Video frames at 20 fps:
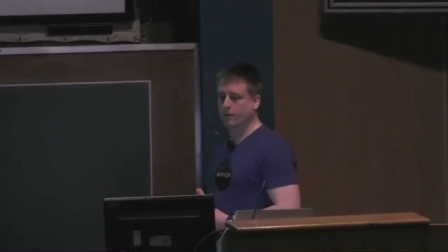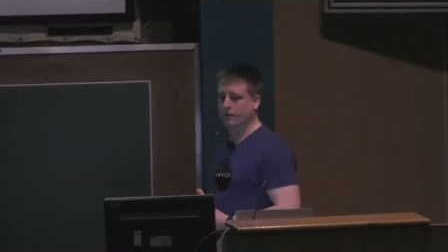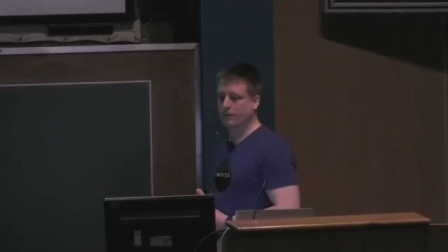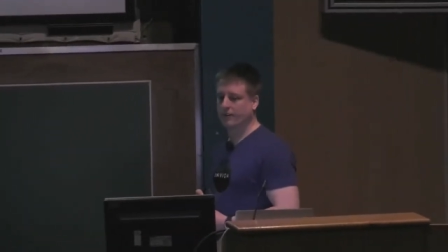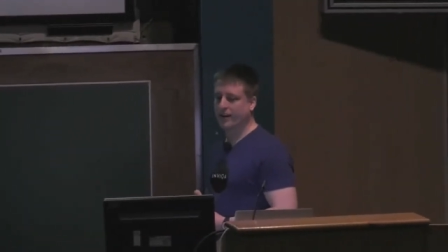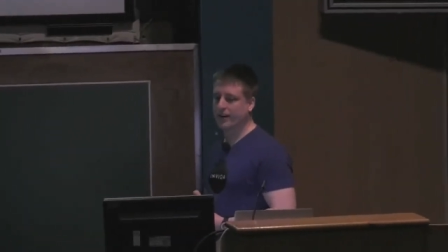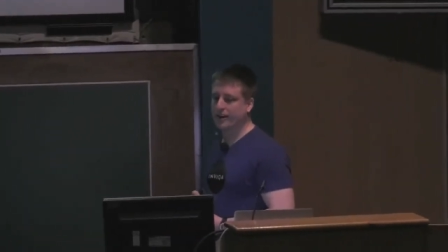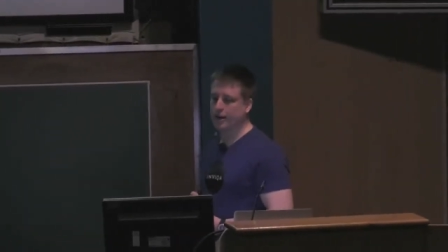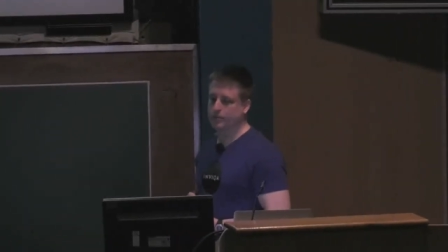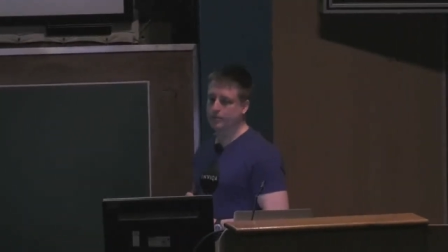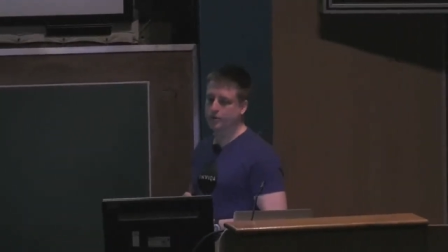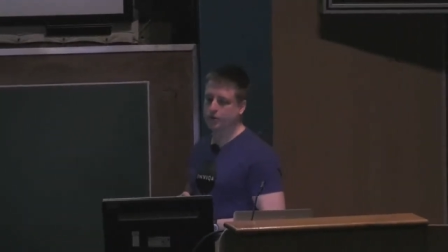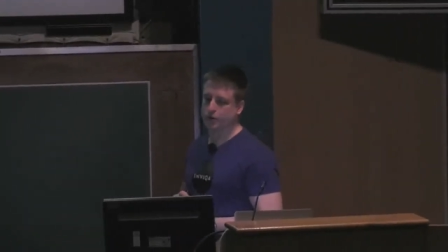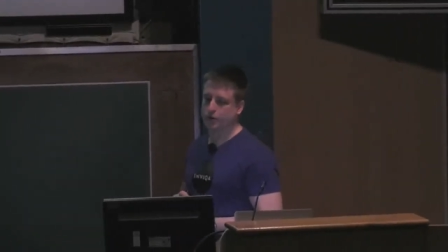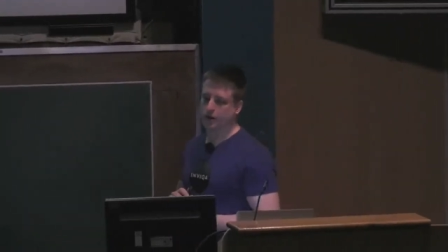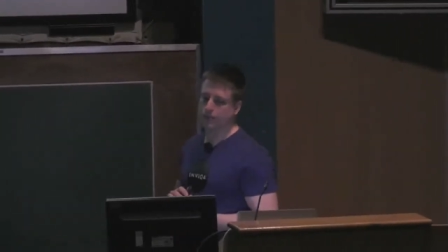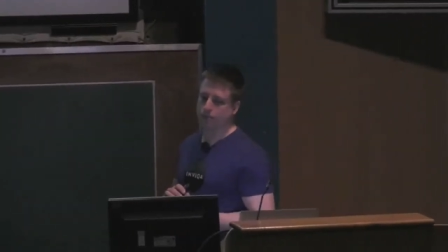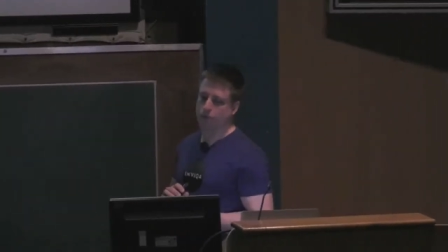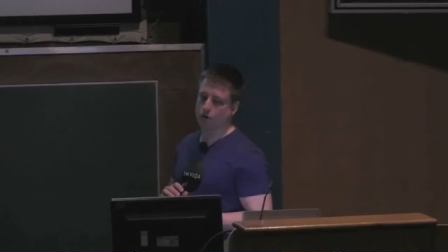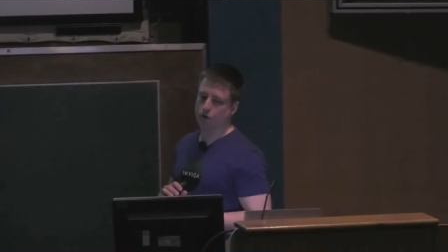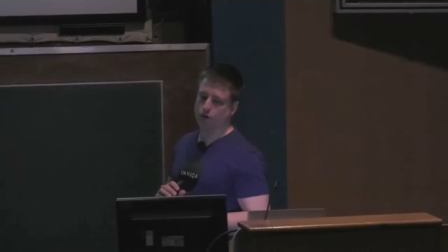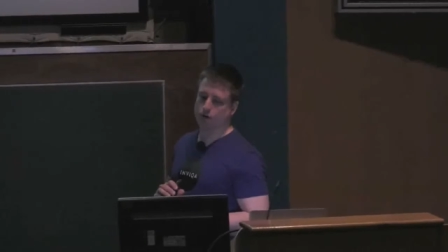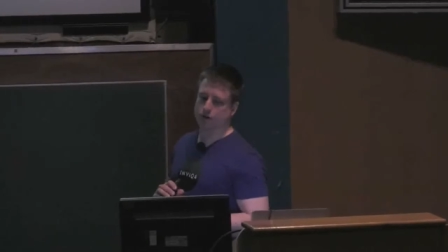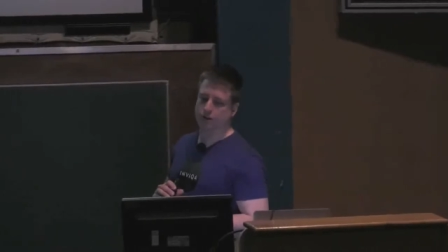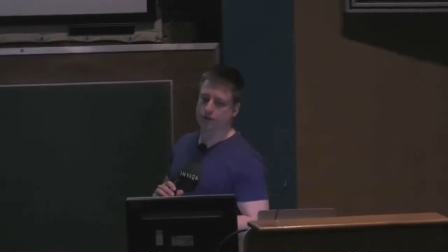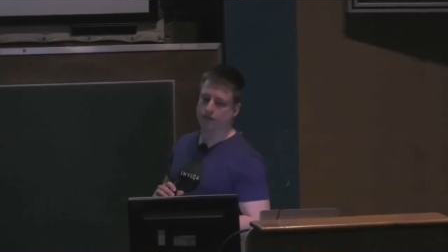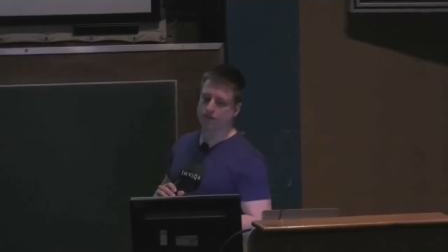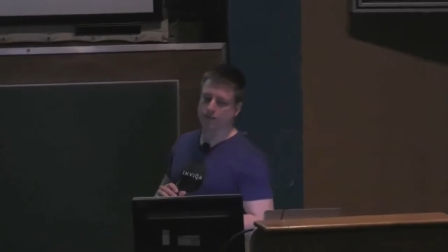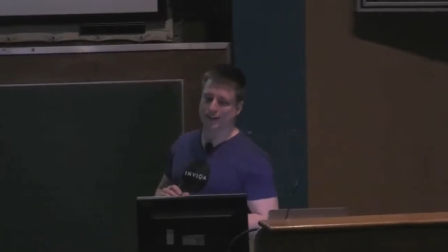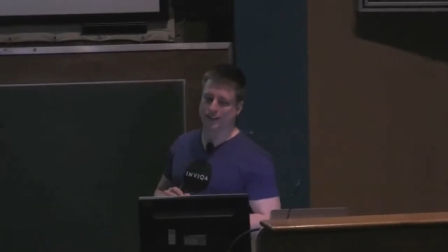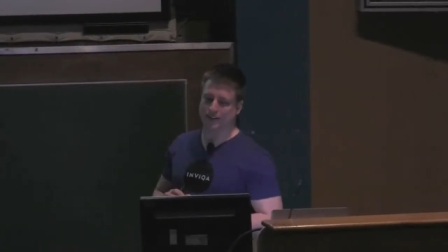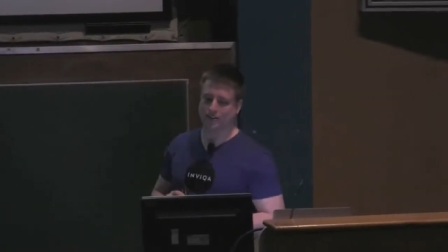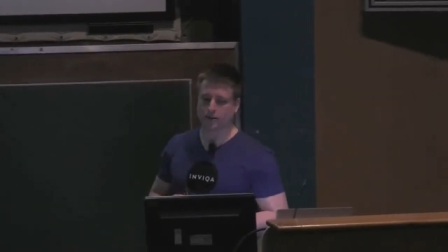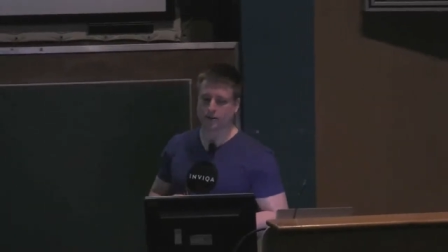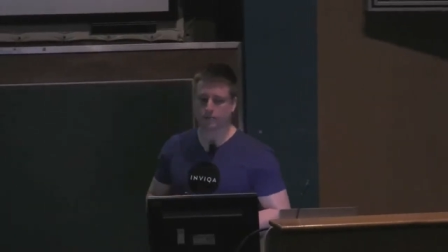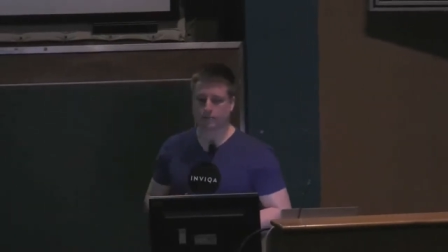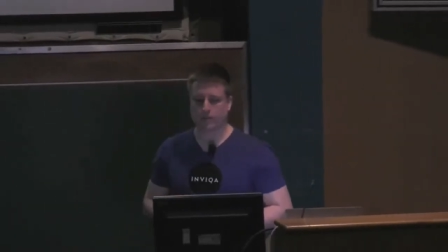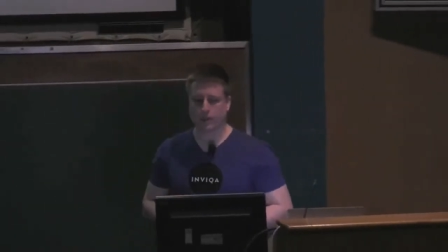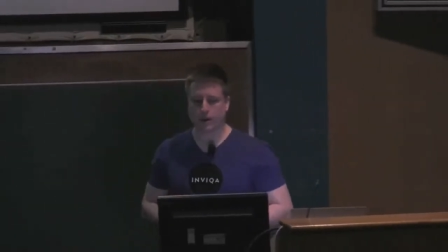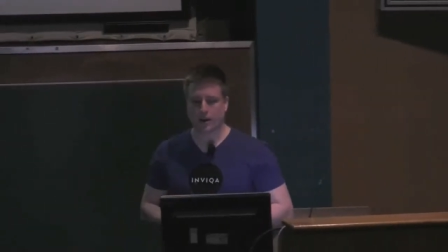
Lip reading: set upstream origin feature.